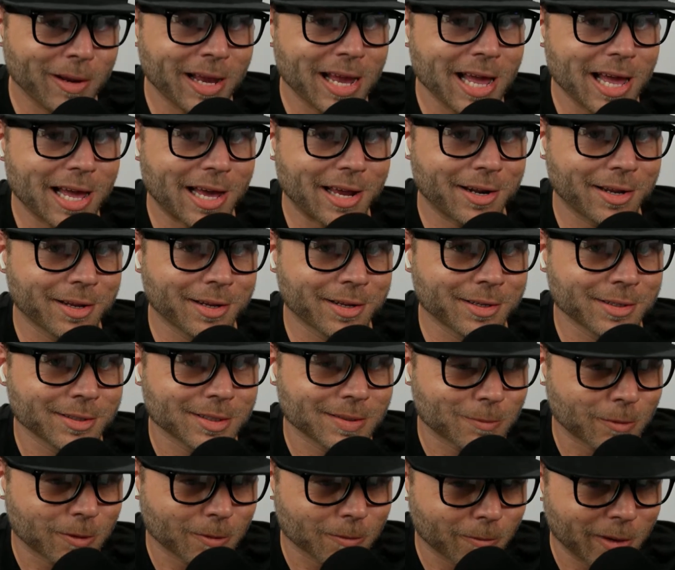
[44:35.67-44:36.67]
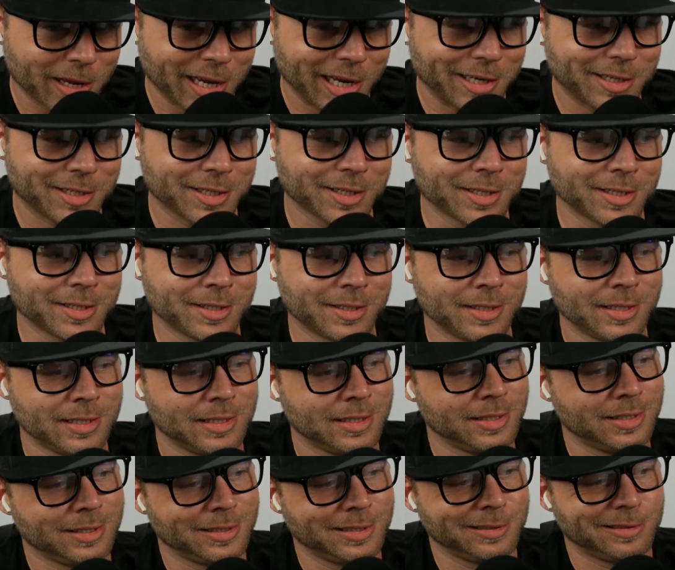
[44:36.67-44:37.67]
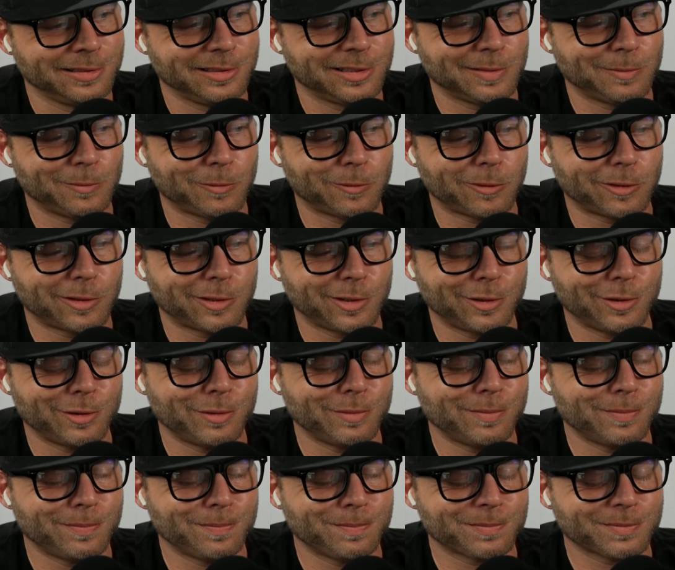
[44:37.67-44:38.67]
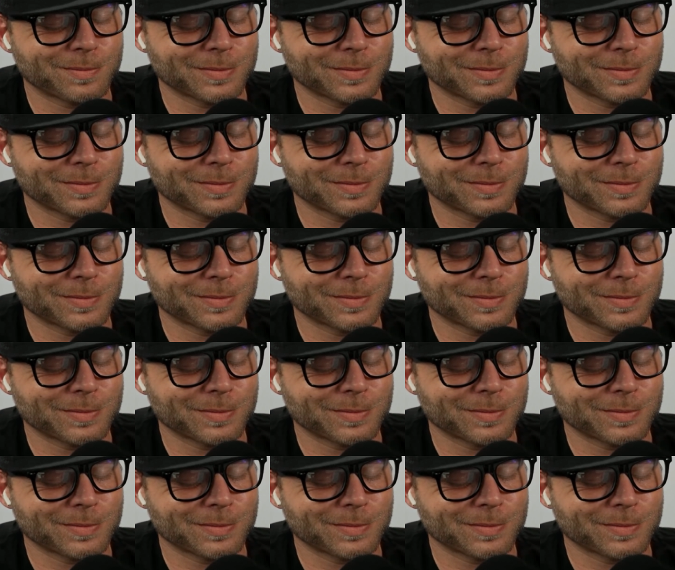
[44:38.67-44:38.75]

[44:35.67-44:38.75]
add, the more weight, the more